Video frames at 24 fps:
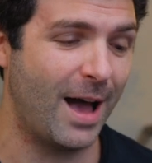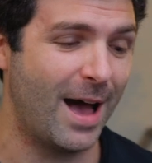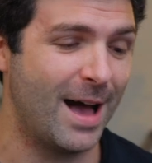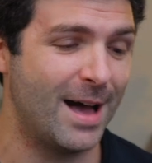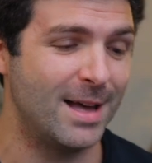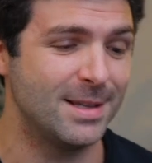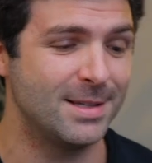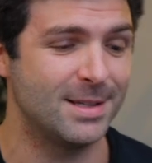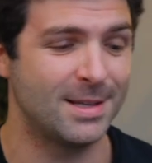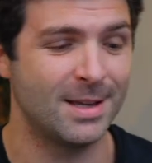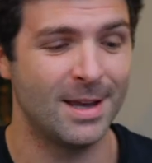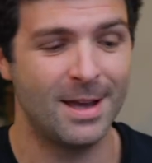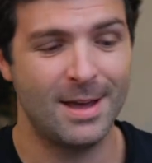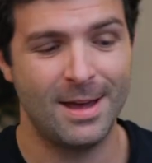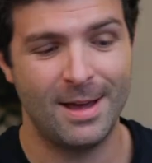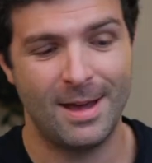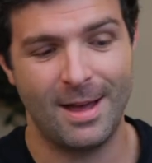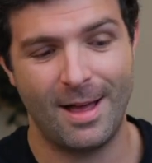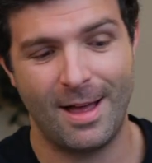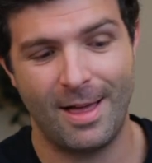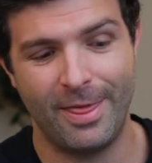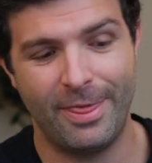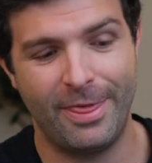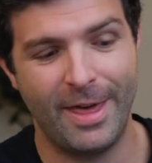has
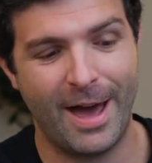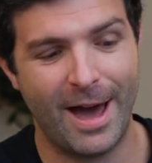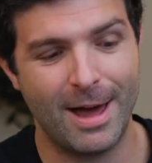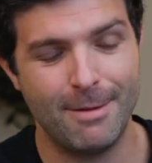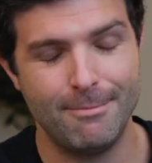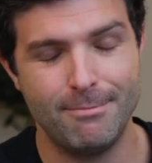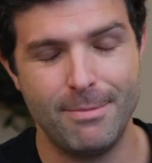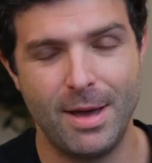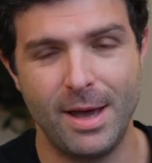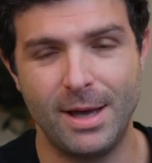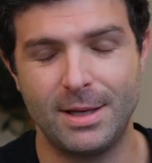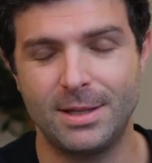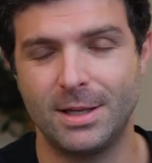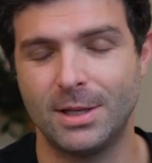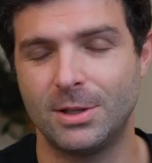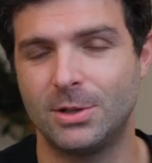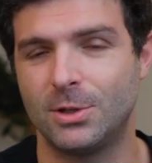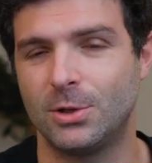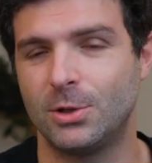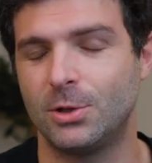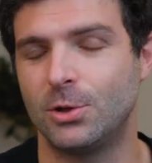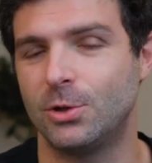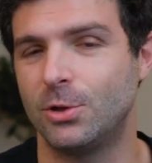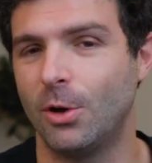that makes
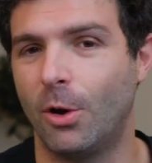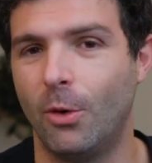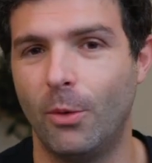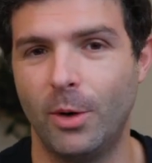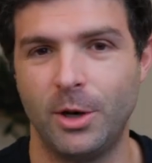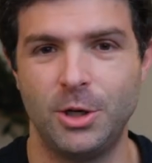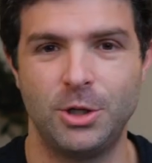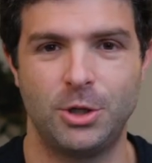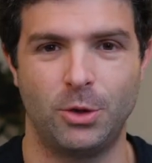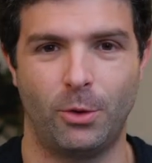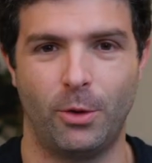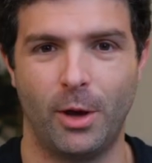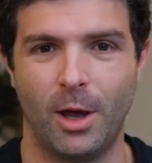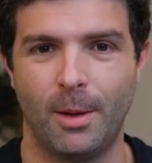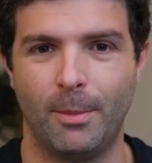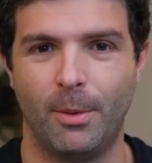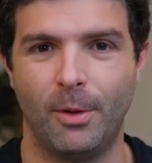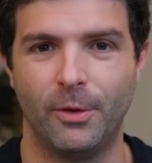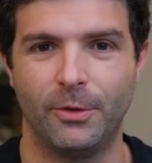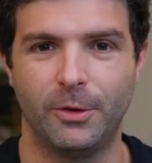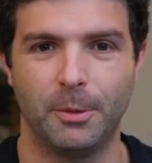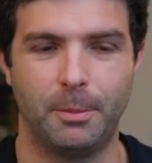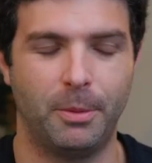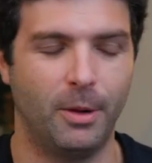it so
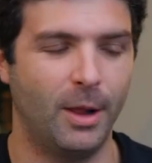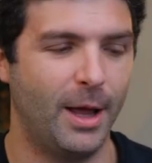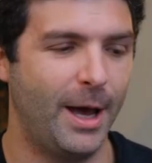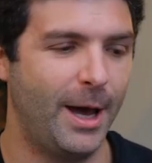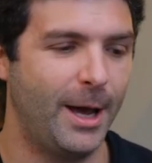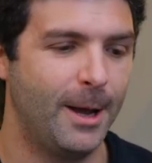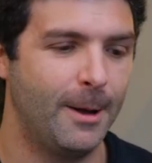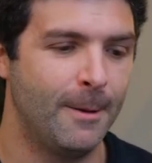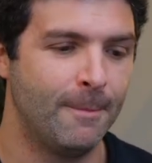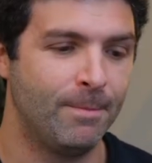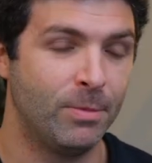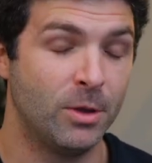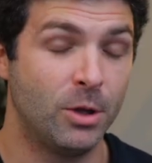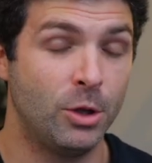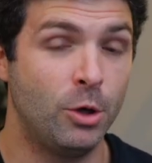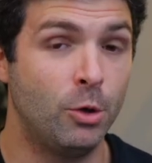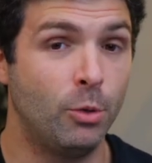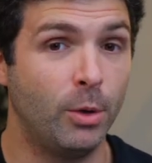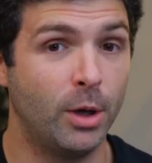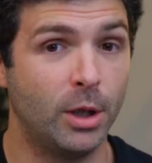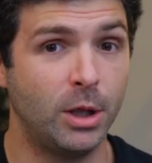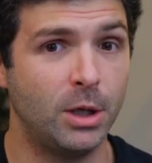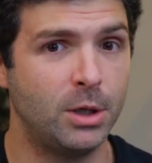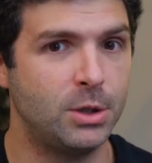enjoyable to play.
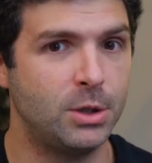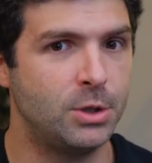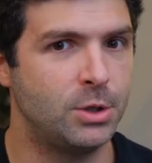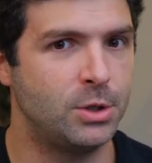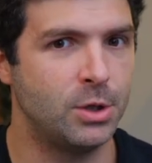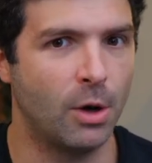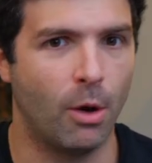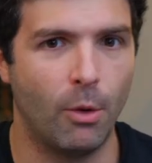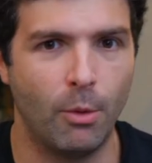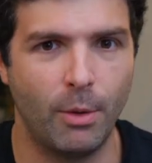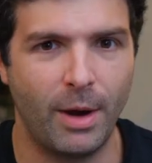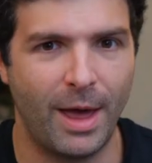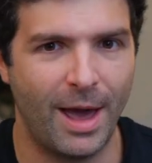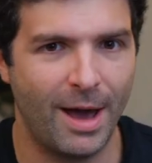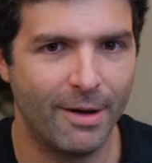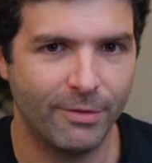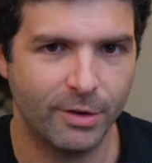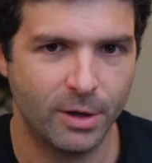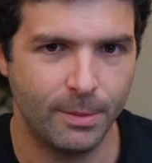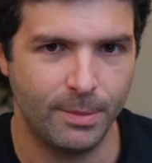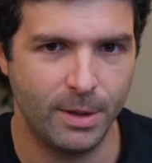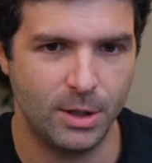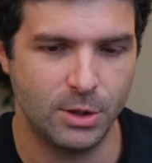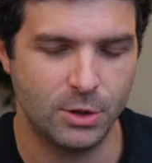You really don't
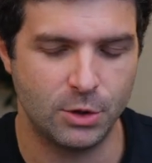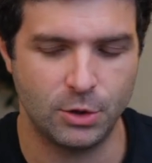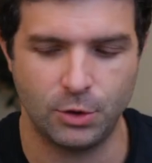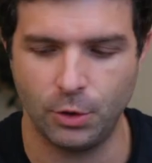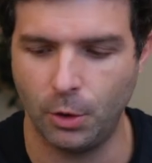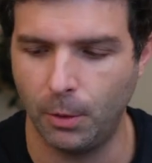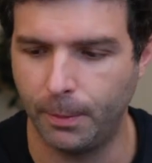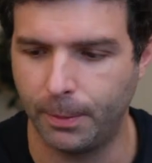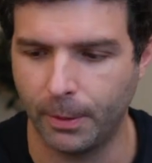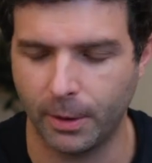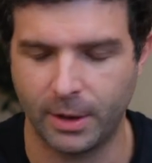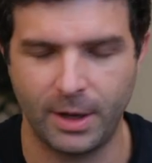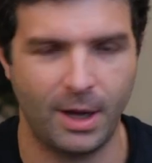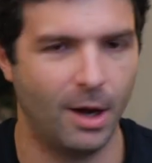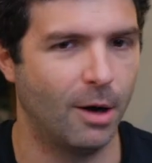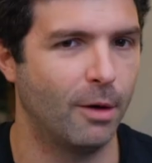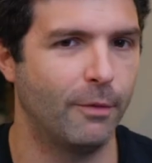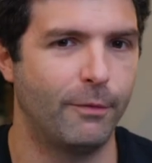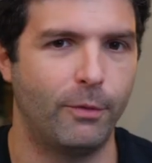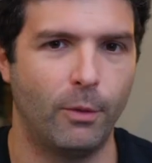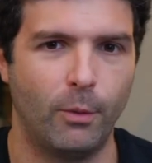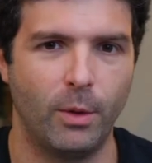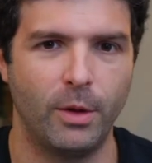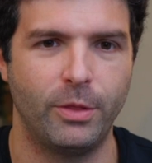have to be super
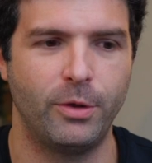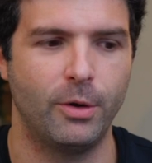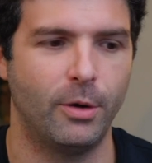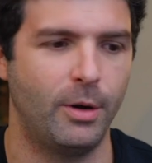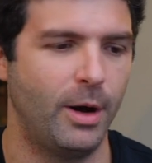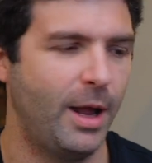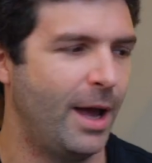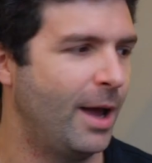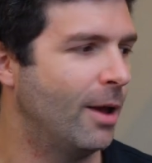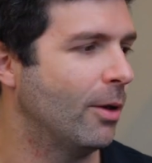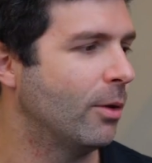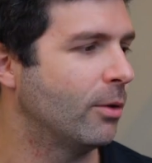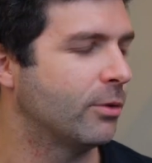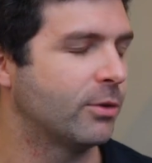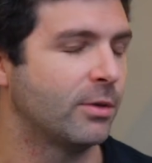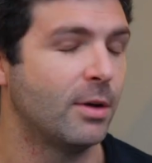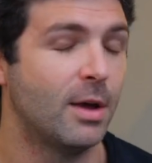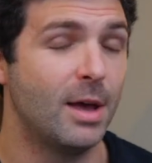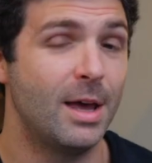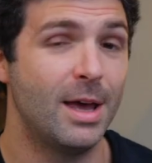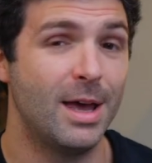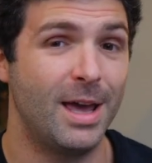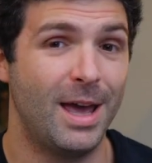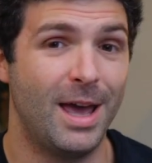careful with your nails.
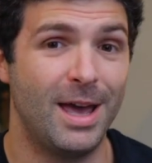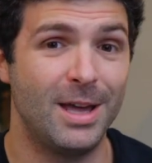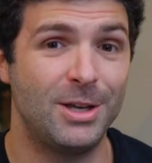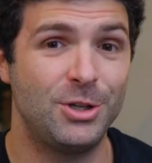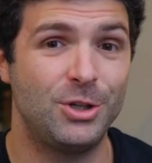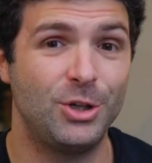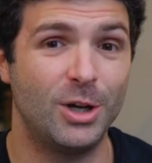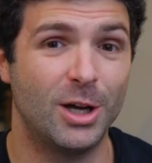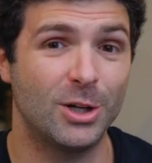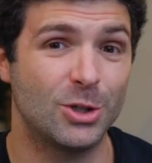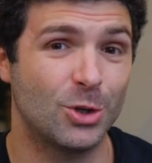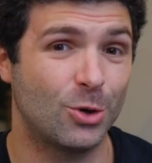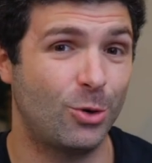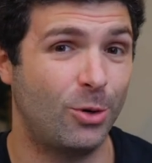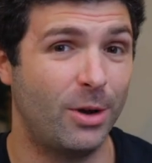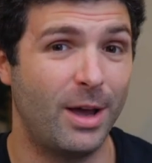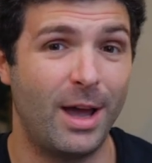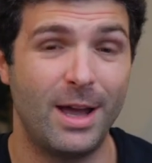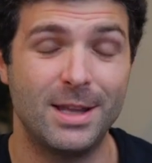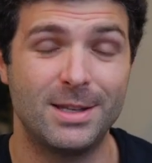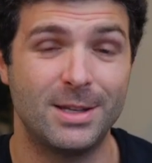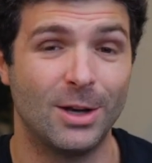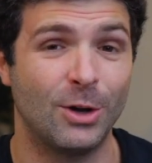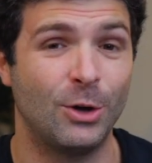It just
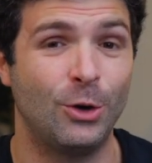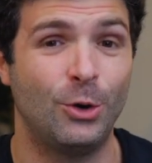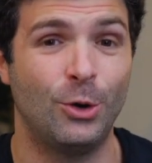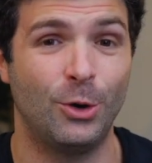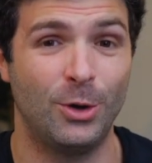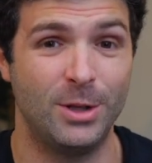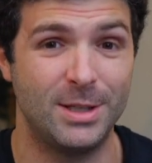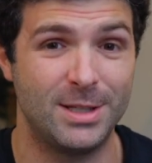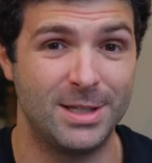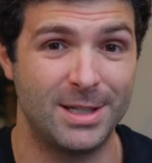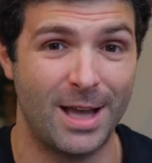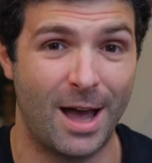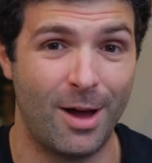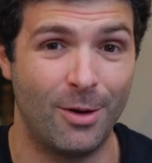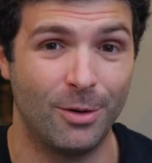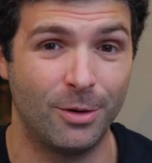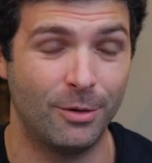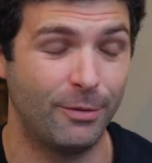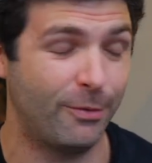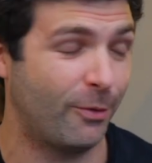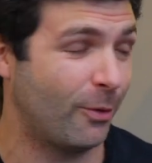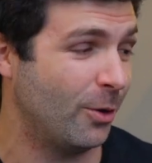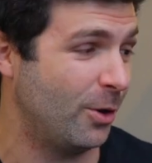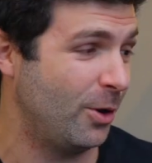creates a good
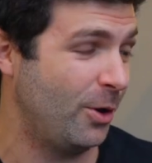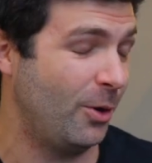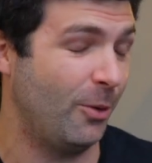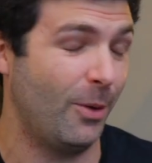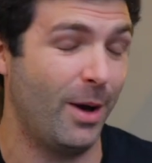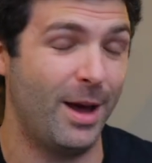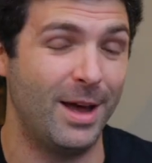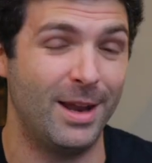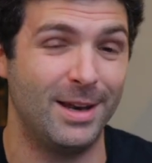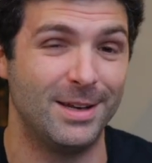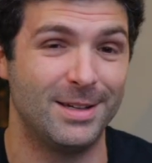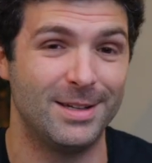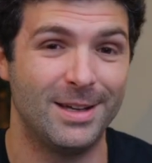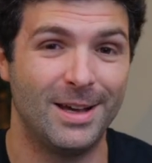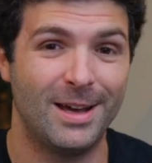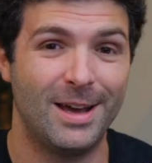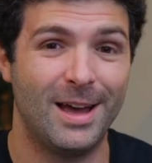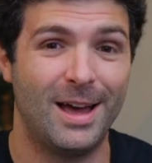sound for you. And